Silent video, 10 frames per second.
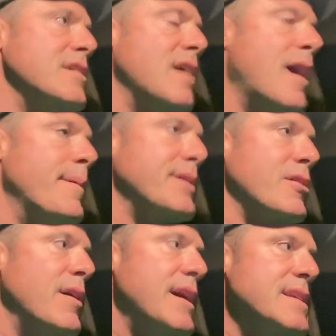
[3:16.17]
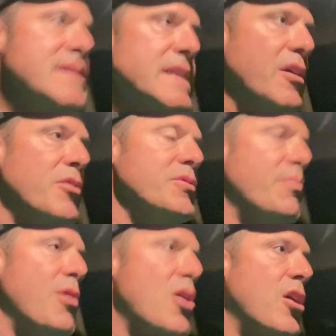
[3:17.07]
I'm gonna go ahead and deload the
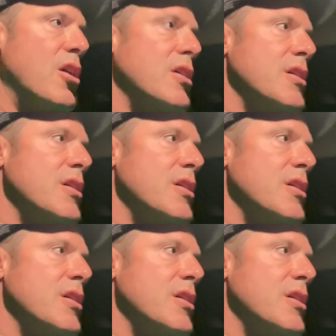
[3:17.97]
bar.